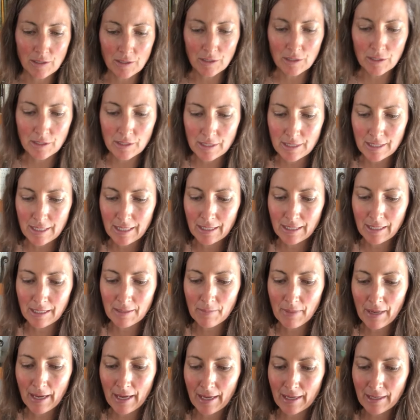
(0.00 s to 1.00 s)
little
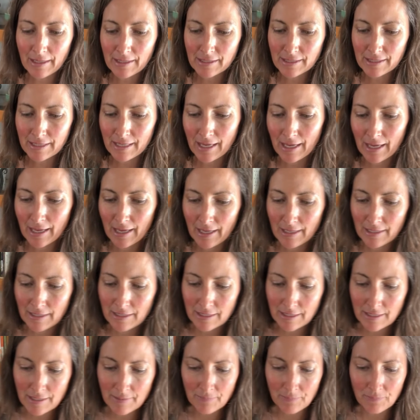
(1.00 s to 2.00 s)
seedling packs,
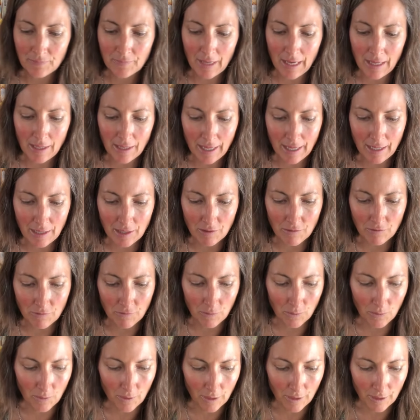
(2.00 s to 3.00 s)
and I like the
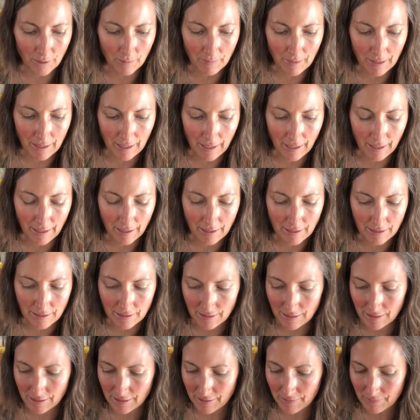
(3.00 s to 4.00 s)
4
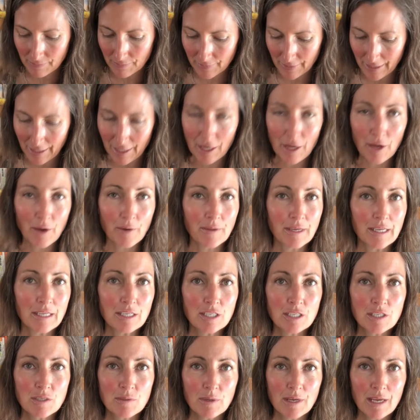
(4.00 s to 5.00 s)
because, I don't know,
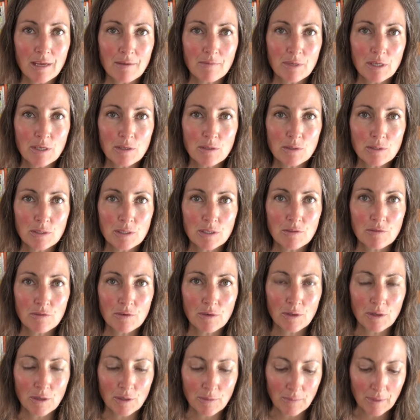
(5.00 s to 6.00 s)
it's just what I've used
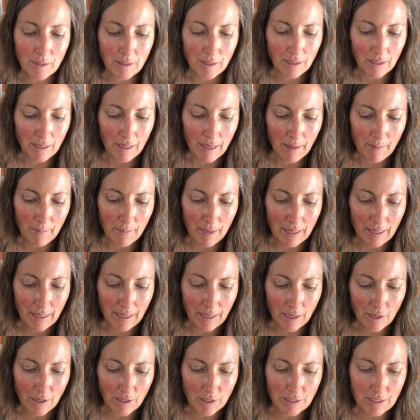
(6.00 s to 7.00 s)
for many
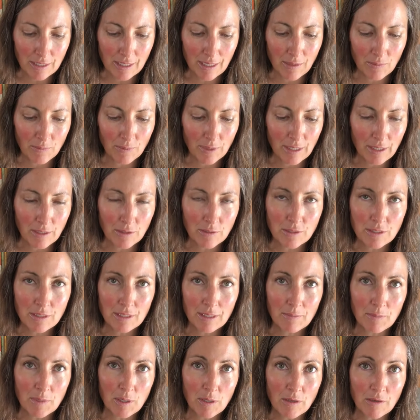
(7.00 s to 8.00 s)
years, and I reuse
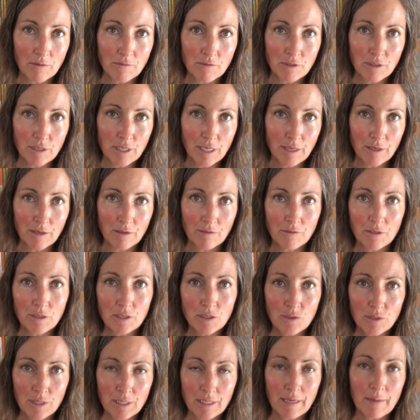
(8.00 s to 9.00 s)
them year after year. If you
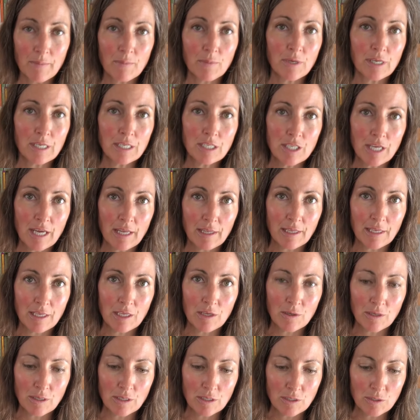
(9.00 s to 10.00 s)
treat them pretty gently,
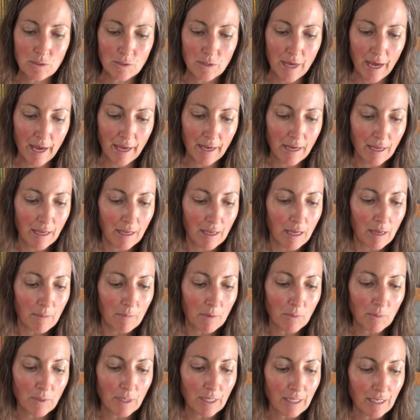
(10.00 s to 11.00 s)
you can do that.
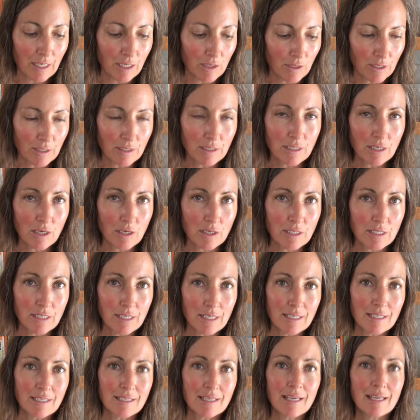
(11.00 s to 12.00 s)
But really, you can start
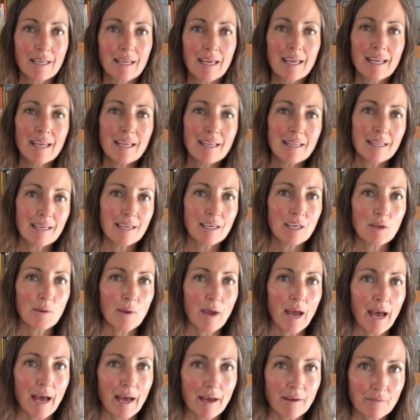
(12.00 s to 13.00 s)
seeds in anything you
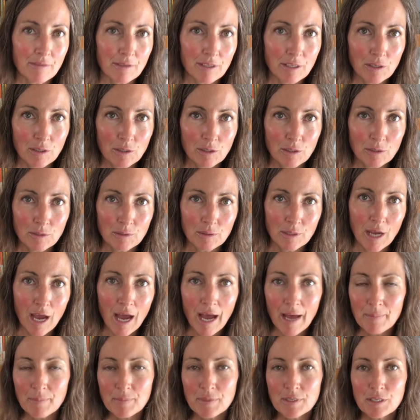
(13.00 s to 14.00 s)
have. Little
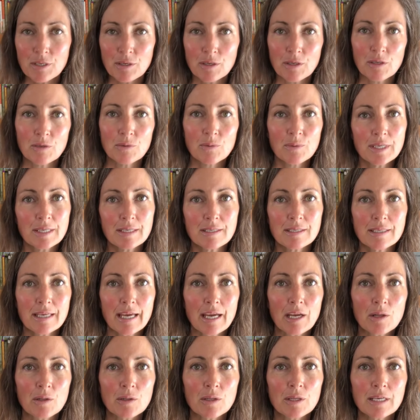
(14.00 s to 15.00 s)
cups, you can
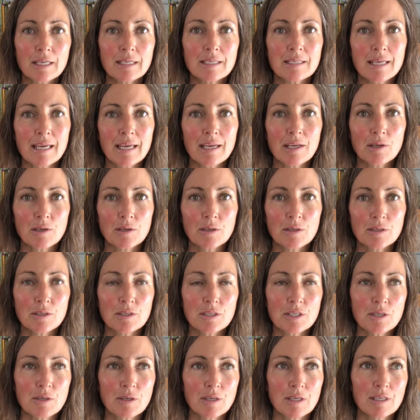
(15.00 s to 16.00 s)
recycle
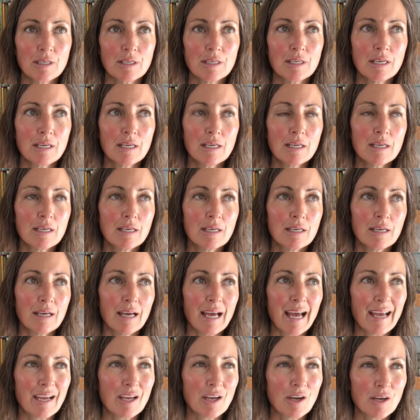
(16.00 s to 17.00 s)
containers, you can,
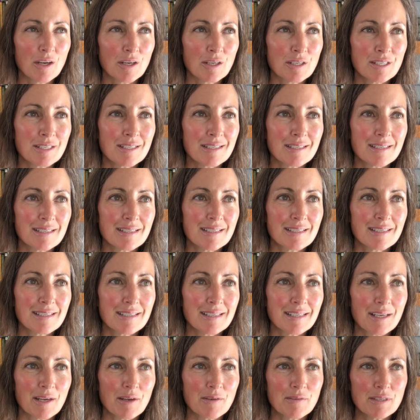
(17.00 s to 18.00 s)
egg cartons,
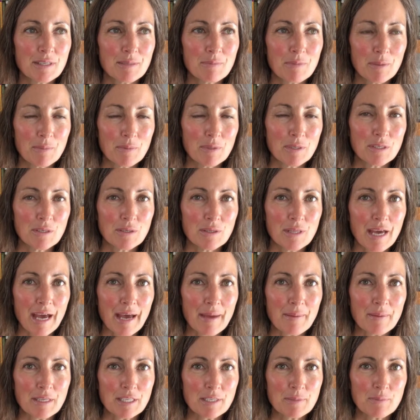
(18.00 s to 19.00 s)
you know, I've seen people do
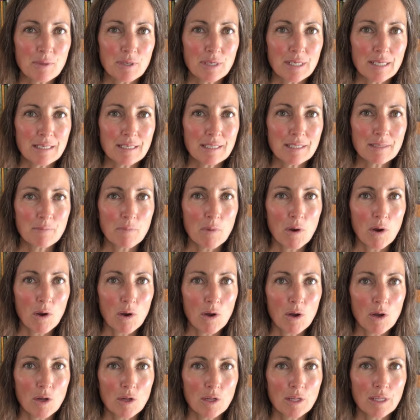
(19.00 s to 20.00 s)
that. That's pretty
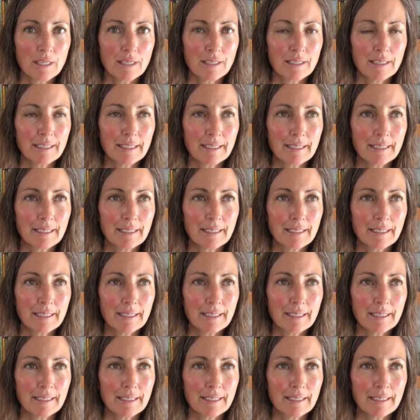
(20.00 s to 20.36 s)
small